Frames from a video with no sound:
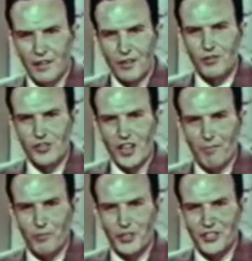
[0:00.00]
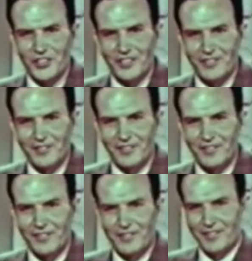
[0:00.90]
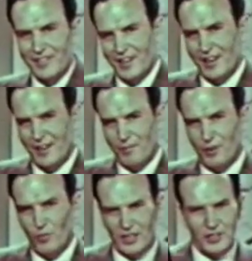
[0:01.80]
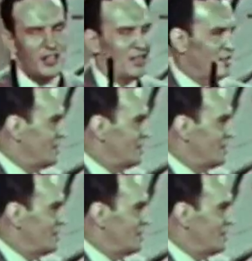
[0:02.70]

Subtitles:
You'd jump, wouldn't you? But watch this.